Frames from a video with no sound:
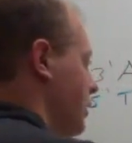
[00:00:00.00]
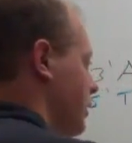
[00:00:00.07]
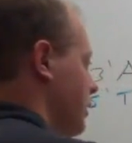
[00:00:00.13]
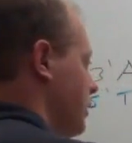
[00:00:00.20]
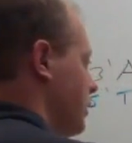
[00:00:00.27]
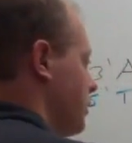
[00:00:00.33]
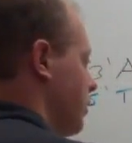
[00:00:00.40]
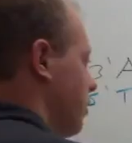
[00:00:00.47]

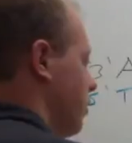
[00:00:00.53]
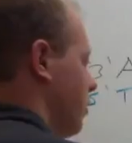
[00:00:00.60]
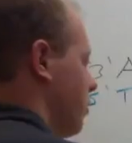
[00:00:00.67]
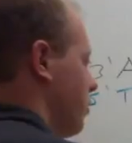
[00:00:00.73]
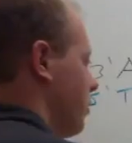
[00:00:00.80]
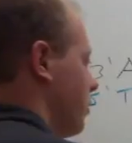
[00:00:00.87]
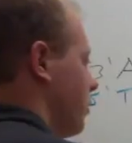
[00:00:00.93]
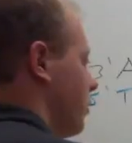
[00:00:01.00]

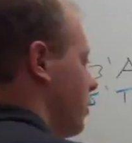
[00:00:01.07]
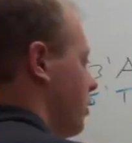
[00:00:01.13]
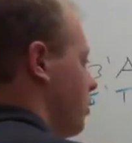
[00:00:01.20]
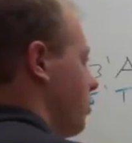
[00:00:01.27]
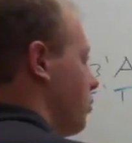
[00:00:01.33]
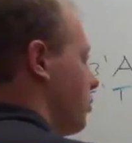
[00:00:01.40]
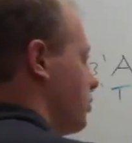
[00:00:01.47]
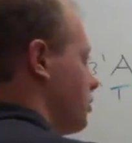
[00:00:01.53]
So
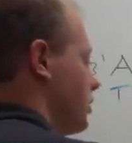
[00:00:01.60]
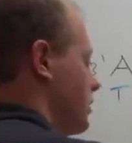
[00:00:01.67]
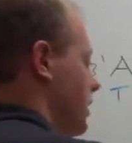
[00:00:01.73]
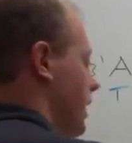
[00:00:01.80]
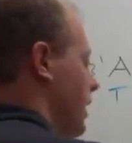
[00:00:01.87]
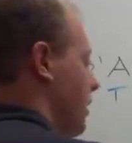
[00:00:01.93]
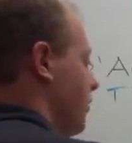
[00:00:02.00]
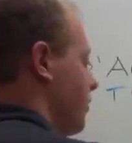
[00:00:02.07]
we'll just
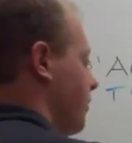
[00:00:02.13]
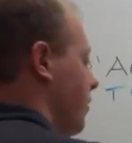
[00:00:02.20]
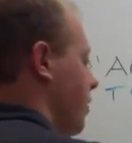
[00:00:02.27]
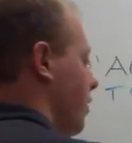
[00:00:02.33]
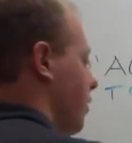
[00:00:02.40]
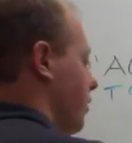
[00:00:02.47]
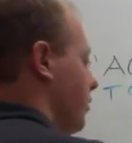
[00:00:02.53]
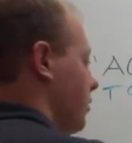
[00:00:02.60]
have
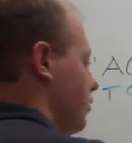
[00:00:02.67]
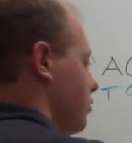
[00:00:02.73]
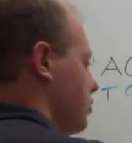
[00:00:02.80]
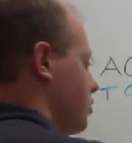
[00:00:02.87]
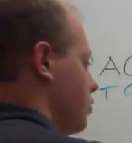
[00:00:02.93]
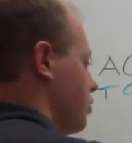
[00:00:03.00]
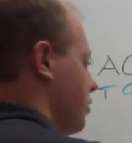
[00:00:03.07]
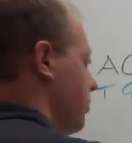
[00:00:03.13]
a little
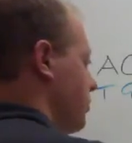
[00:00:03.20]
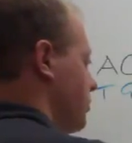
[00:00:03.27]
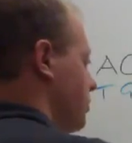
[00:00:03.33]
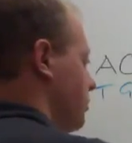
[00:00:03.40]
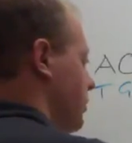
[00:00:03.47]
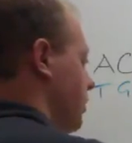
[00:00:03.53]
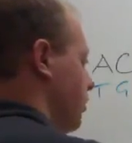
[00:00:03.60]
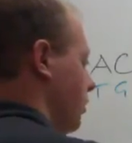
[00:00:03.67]
strip that's
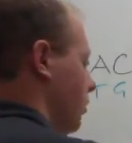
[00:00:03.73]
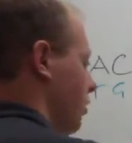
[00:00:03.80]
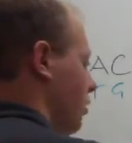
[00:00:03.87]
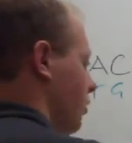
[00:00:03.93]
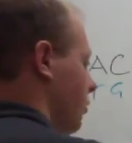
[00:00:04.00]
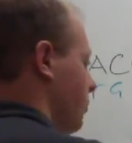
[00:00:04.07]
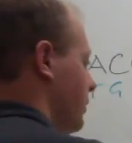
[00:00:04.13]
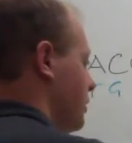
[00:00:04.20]
barely
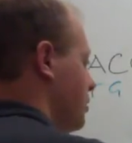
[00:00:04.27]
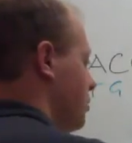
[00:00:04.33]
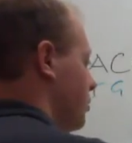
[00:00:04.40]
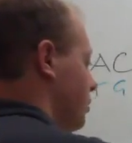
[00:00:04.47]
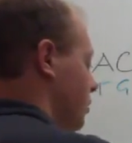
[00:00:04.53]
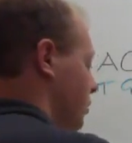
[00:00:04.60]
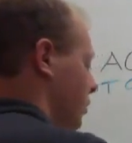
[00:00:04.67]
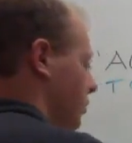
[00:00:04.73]
long to be 2
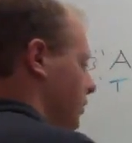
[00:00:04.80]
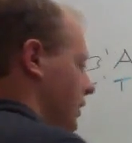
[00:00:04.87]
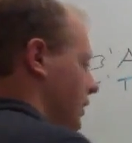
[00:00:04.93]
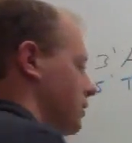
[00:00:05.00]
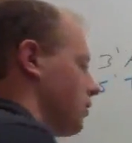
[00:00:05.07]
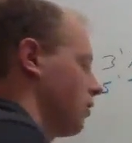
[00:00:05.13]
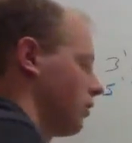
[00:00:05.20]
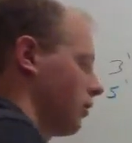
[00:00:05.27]
nucleotides
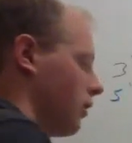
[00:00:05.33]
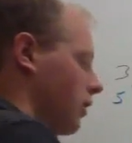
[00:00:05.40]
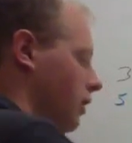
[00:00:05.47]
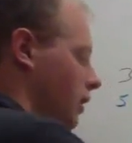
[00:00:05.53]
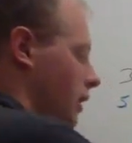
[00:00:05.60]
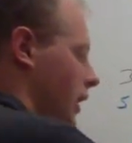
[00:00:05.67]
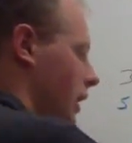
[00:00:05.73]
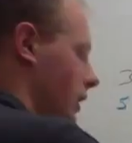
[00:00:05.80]
long,
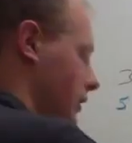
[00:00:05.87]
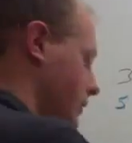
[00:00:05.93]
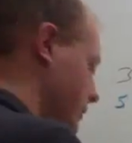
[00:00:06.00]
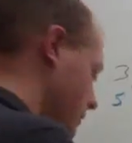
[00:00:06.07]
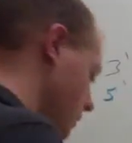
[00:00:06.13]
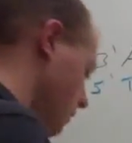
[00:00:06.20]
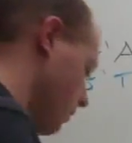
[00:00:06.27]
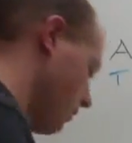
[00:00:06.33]

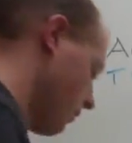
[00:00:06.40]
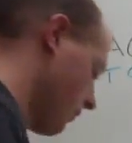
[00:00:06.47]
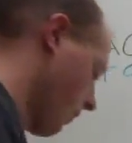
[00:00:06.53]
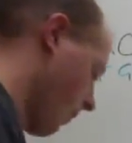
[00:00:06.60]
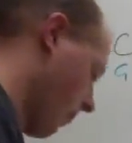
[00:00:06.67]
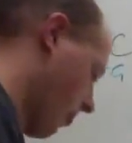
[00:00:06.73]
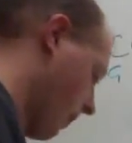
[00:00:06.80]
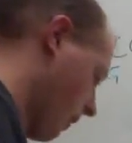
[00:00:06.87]
AC.
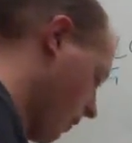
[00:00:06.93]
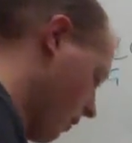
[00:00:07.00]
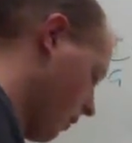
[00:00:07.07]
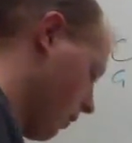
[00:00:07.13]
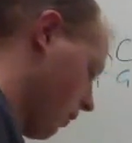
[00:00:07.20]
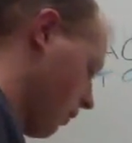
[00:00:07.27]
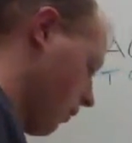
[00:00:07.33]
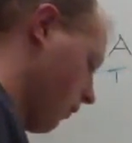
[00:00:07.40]

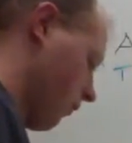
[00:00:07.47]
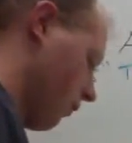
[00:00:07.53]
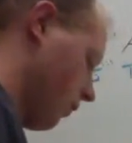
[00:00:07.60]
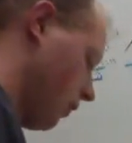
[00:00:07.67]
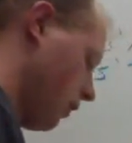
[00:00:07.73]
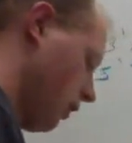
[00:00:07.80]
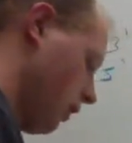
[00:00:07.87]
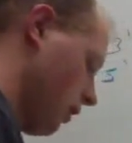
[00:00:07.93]
For
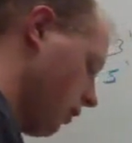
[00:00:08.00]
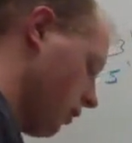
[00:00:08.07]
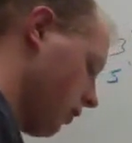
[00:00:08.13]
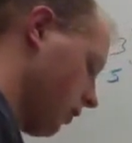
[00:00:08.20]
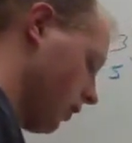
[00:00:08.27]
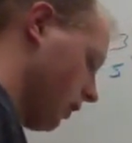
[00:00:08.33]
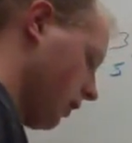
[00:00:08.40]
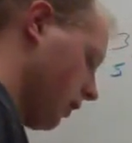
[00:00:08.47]
D,
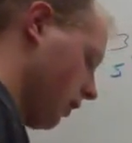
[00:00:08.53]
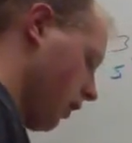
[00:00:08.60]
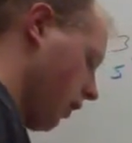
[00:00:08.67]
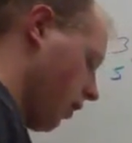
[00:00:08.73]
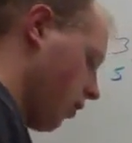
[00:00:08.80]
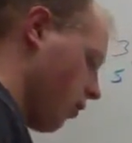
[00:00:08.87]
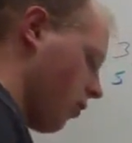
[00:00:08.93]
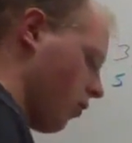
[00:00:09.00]

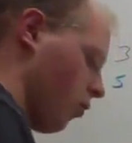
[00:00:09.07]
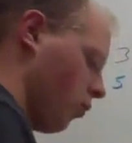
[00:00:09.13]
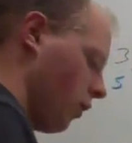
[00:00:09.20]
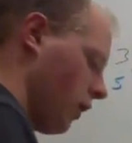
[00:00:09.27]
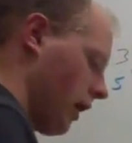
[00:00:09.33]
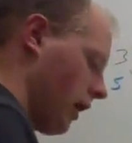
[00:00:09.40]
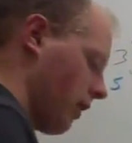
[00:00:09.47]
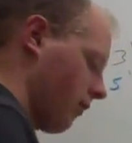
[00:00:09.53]
we
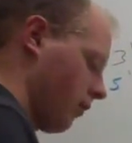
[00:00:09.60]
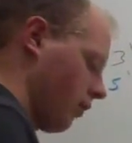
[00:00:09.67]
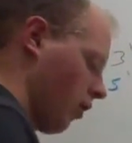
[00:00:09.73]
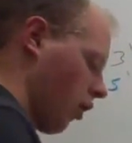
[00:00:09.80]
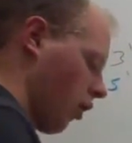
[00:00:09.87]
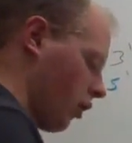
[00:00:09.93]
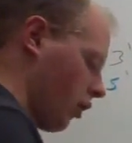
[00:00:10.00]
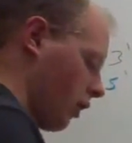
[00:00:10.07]
have an
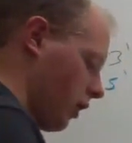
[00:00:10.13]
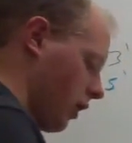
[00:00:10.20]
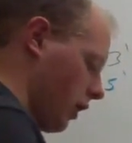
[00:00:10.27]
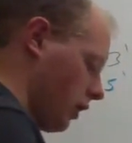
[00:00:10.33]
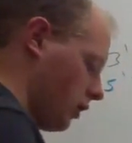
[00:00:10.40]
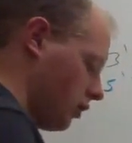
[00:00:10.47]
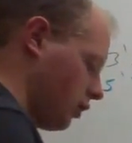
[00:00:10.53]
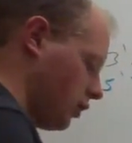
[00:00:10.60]

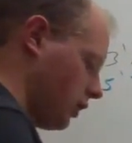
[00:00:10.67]
RNAG.